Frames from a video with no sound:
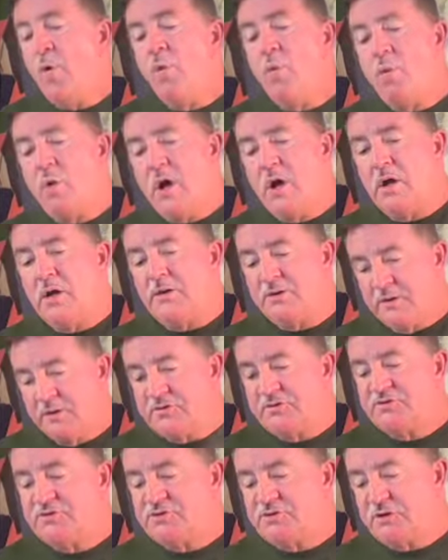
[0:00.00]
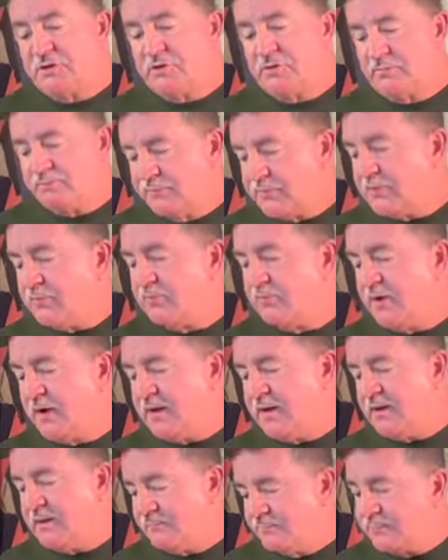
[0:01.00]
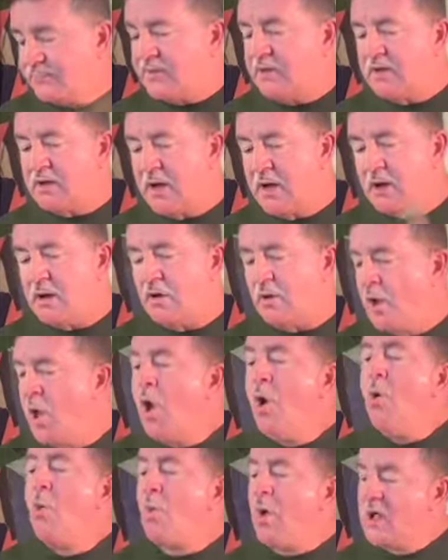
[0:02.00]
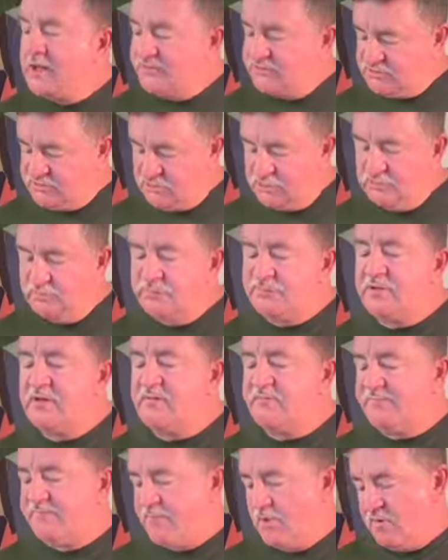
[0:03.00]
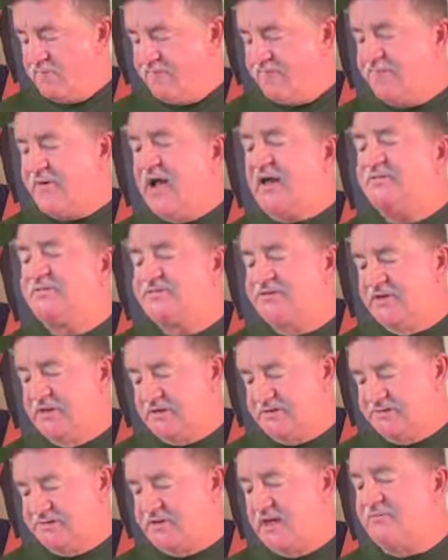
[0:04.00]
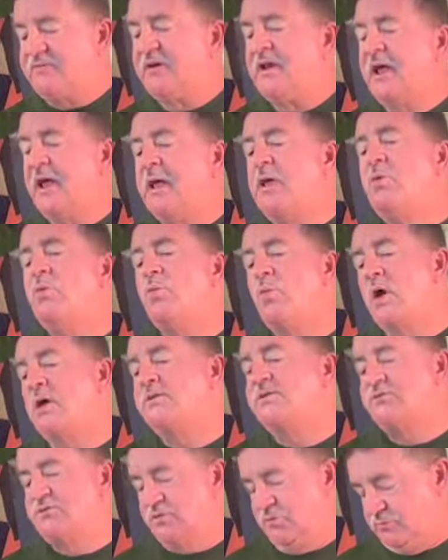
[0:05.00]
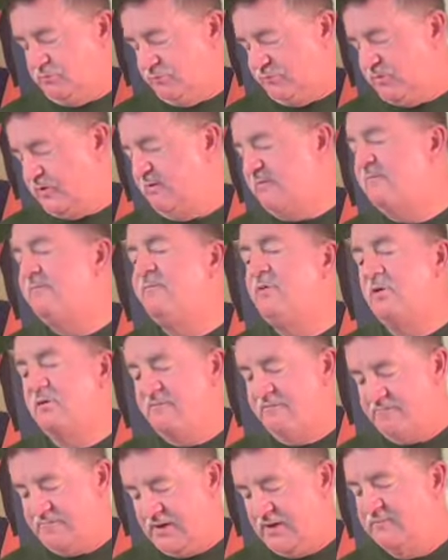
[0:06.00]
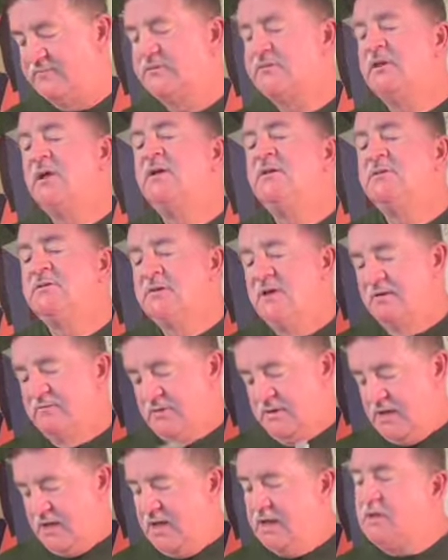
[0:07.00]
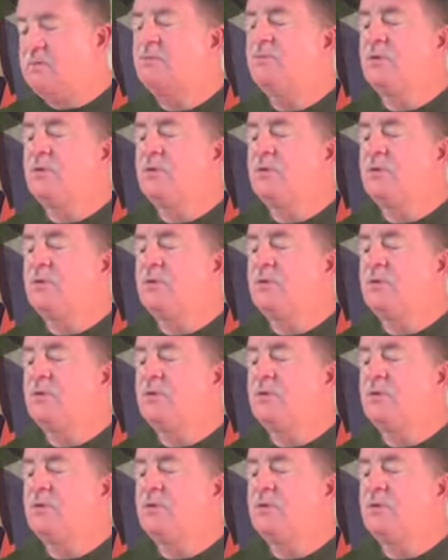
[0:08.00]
1, 2, ready, go. 1, 2, 3, 4, 5, 6, 7, 8. 1, 2, 3, 8.